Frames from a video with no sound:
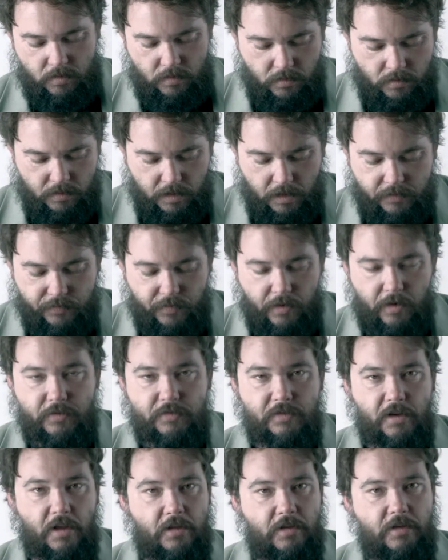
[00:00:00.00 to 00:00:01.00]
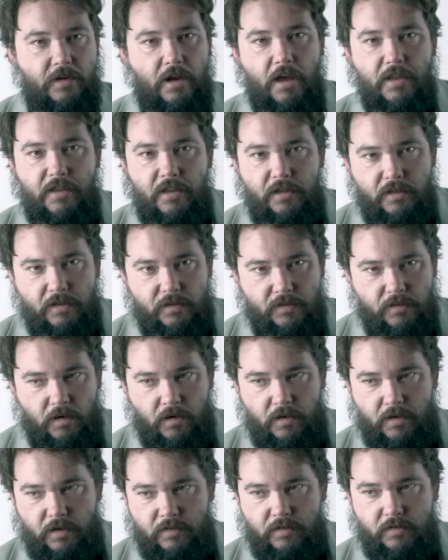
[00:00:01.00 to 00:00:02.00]
That's very solid. I think this
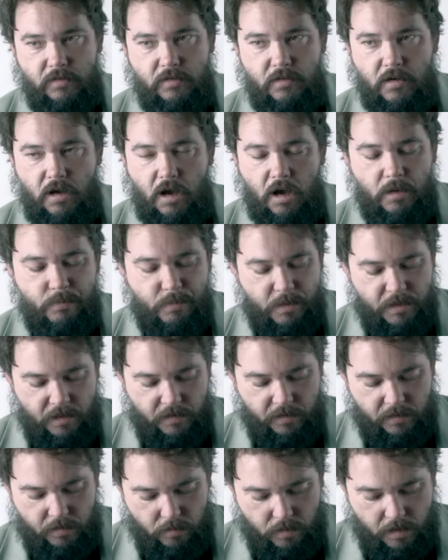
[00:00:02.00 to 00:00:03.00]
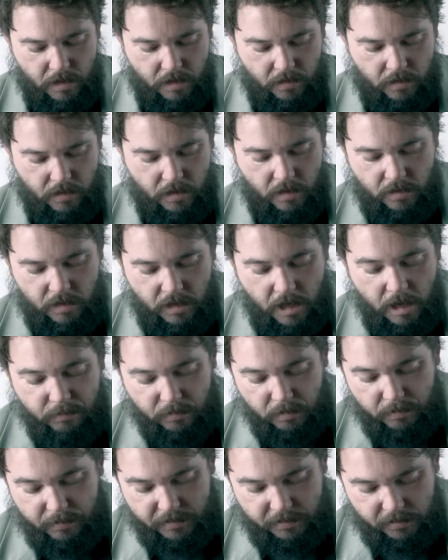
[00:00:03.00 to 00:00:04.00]
card is not particularly great. The
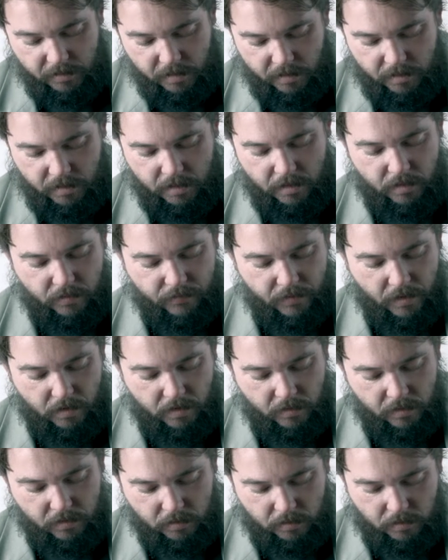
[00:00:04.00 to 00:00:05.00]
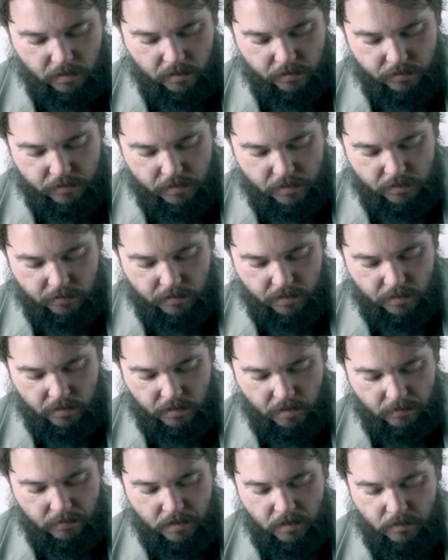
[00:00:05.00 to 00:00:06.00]
emblem is good, and you're very close to it.
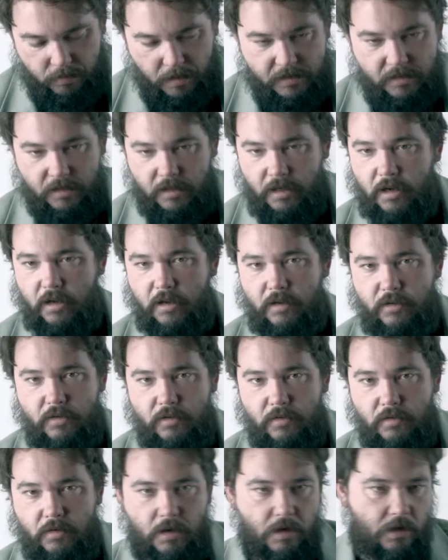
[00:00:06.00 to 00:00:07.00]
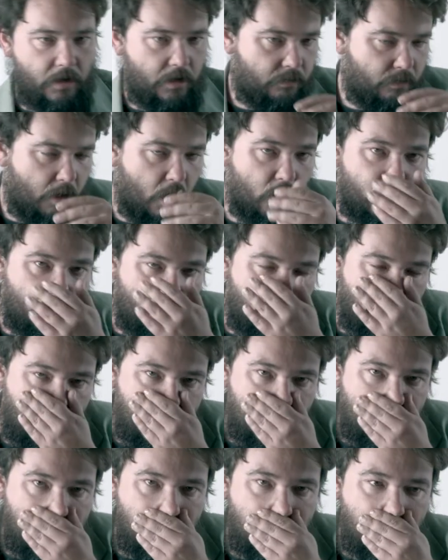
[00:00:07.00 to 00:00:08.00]
I mean, you basically get a um,
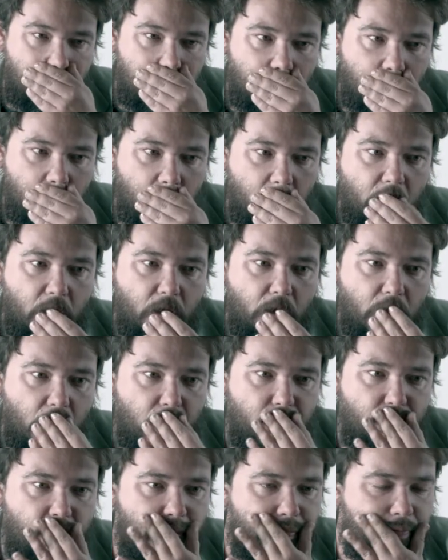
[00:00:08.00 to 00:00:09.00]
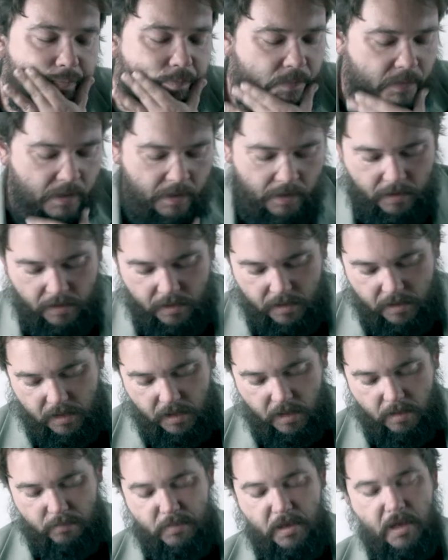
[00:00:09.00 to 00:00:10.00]
overrun uh, emblem,
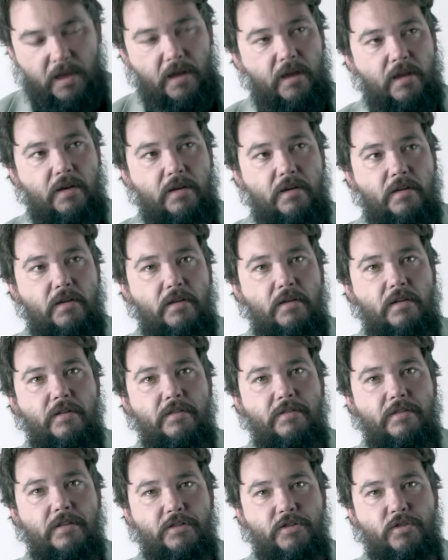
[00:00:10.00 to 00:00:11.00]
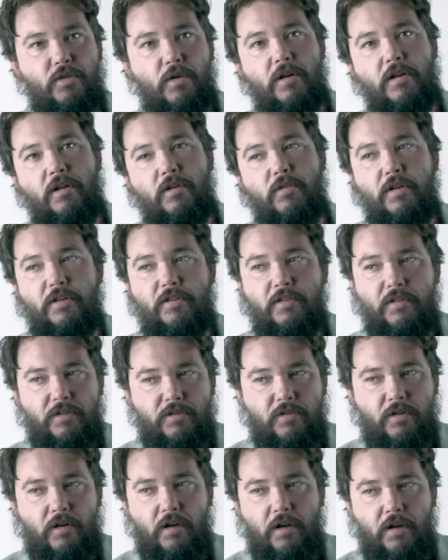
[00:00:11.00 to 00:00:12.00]
but destroying creature and
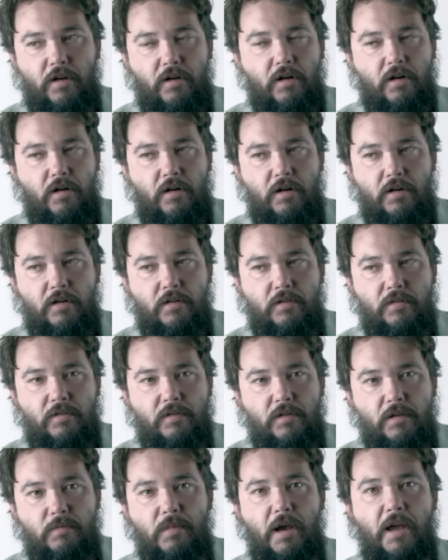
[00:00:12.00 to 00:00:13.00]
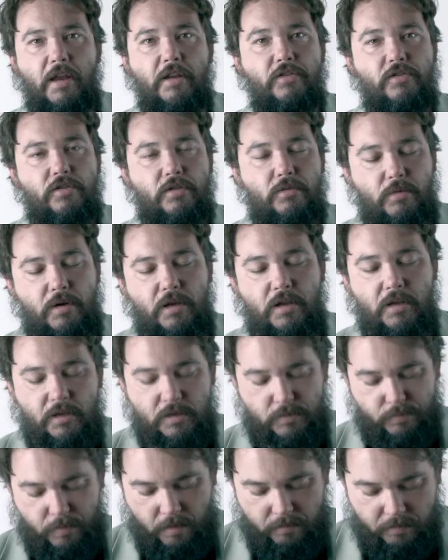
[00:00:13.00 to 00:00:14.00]
drawing card, the minus three, is
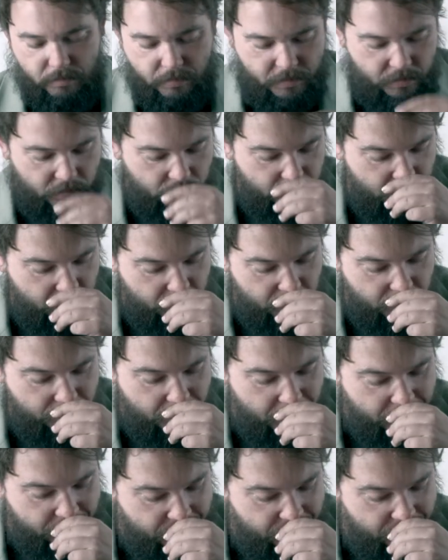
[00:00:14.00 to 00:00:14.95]
probably what you're going to be doing most